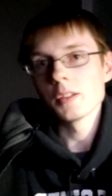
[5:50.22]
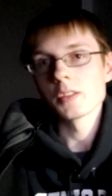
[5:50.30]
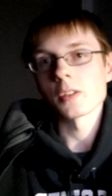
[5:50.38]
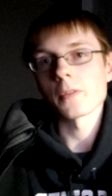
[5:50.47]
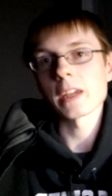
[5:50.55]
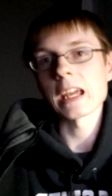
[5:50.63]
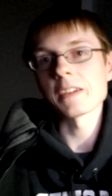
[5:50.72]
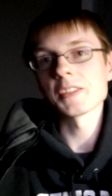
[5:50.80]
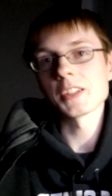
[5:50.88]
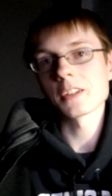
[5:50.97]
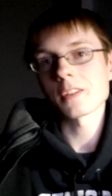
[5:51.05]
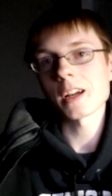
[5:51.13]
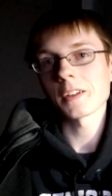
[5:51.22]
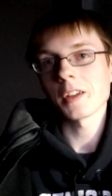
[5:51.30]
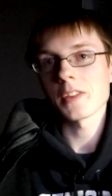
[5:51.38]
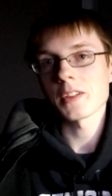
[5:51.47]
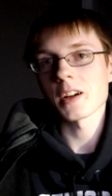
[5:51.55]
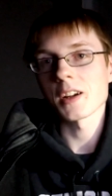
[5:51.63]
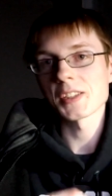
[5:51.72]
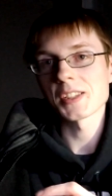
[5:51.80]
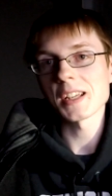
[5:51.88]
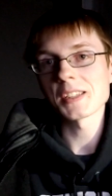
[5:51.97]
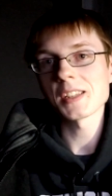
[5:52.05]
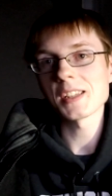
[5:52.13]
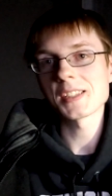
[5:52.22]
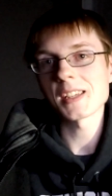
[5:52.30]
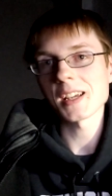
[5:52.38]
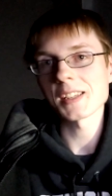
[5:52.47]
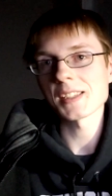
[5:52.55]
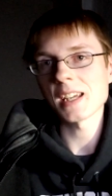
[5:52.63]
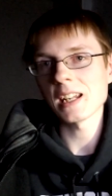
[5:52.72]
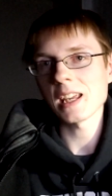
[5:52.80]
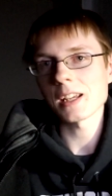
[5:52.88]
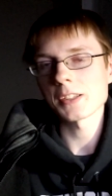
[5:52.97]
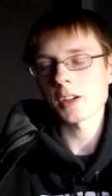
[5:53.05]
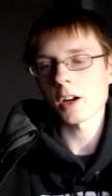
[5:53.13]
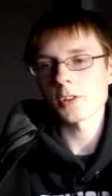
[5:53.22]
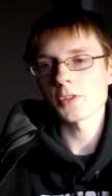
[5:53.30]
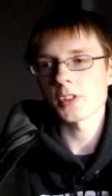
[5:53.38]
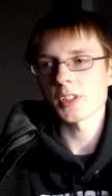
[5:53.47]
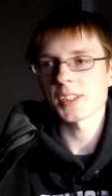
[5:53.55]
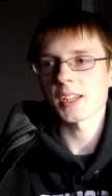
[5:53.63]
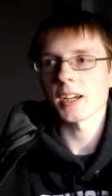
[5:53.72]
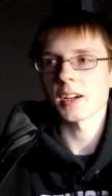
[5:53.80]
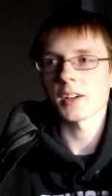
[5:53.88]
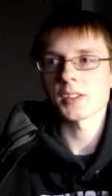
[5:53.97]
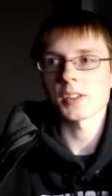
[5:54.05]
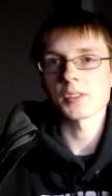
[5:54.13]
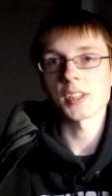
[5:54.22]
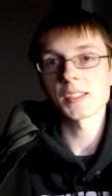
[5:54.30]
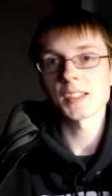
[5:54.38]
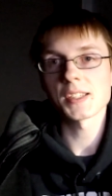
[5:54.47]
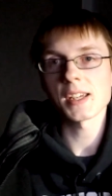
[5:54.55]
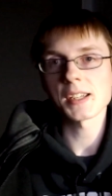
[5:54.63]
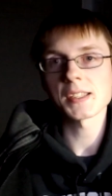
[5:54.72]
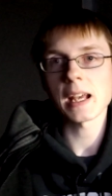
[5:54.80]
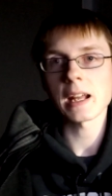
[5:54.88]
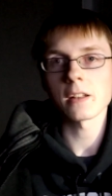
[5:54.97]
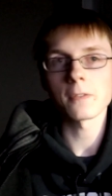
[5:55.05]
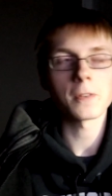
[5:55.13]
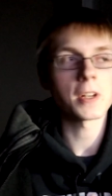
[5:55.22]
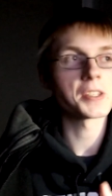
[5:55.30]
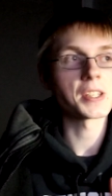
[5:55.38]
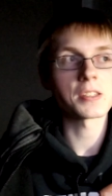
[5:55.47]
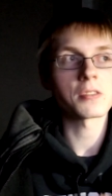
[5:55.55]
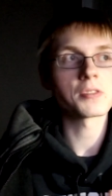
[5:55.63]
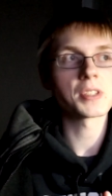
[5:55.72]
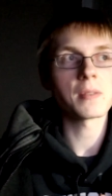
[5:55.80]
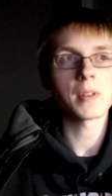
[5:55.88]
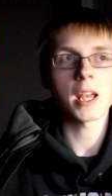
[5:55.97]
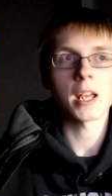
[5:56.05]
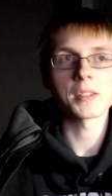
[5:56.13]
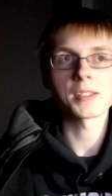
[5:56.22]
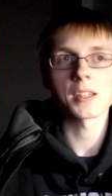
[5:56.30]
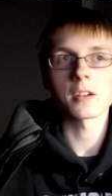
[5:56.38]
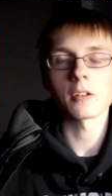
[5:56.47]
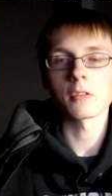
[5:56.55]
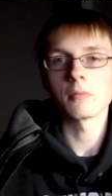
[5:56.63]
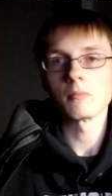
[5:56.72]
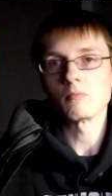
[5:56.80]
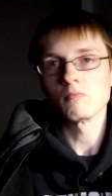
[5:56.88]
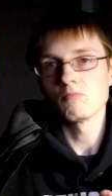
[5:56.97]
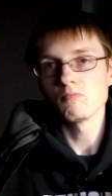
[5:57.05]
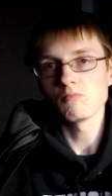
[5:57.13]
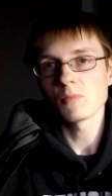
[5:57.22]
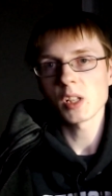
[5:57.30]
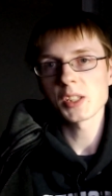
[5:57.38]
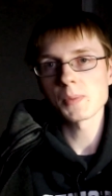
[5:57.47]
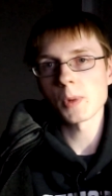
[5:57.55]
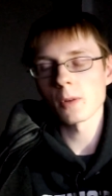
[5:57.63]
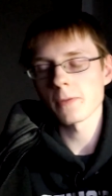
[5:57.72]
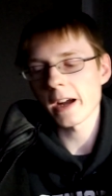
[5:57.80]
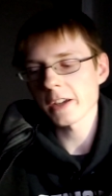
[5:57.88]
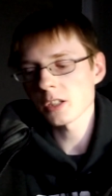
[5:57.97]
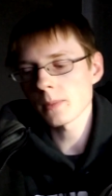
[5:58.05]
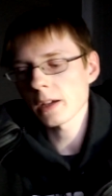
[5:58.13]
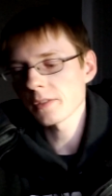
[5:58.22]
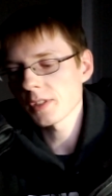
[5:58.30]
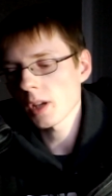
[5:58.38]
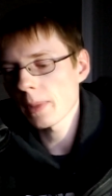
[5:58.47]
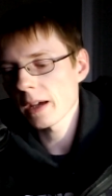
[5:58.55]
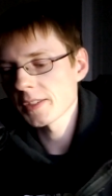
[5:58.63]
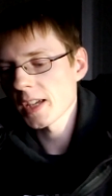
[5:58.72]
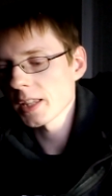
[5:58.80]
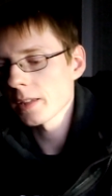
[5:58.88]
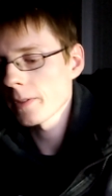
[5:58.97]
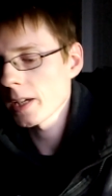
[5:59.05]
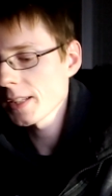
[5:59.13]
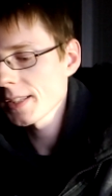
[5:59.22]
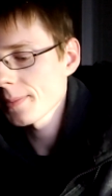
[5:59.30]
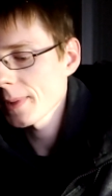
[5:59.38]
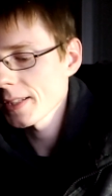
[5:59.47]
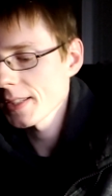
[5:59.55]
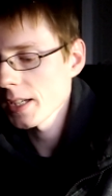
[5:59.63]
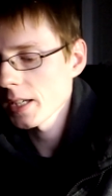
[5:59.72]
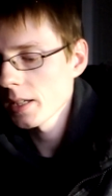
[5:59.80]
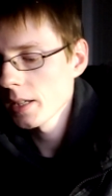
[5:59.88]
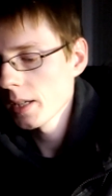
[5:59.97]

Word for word: So if I counted correctly, there are 66 NES cartridges here. So 66 out of uh, 678. So that's a small fraction, about about a tenth of it, but uh,